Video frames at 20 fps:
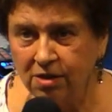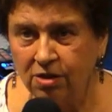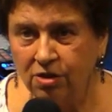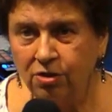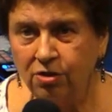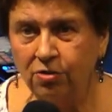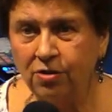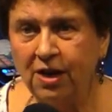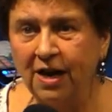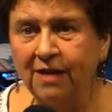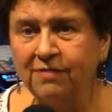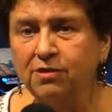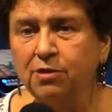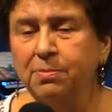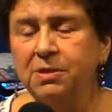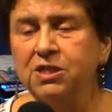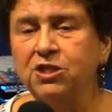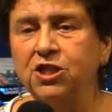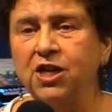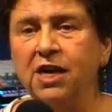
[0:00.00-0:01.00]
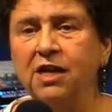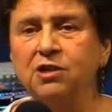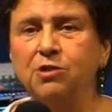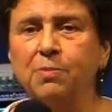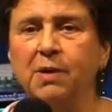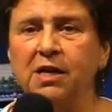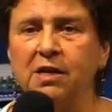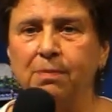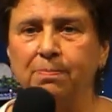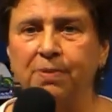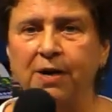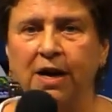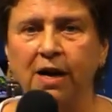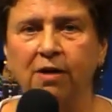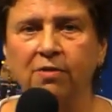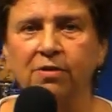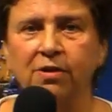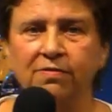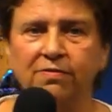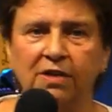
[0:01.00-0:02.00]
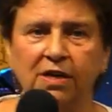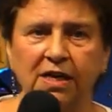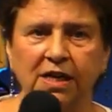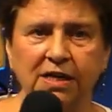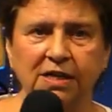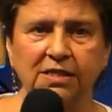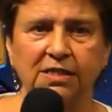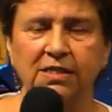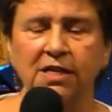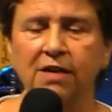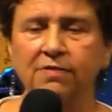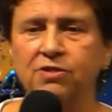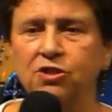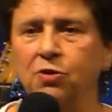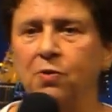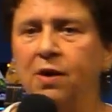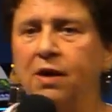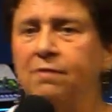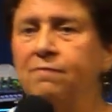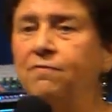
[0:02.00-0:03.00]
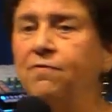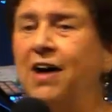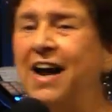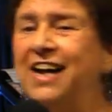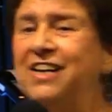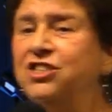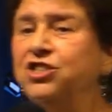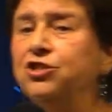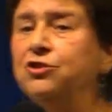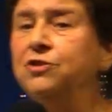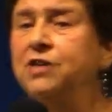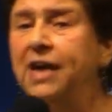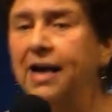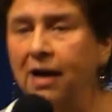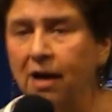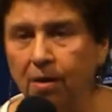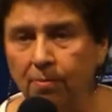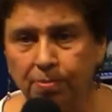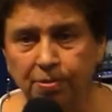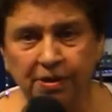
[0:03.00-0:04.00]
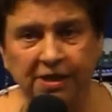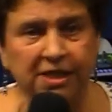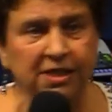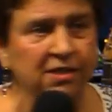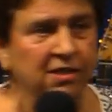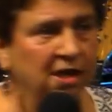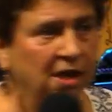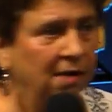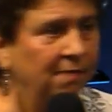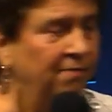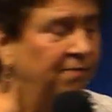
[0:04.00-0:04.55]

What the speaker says: You have to be changed by the power of God itself. So I invite you now, please come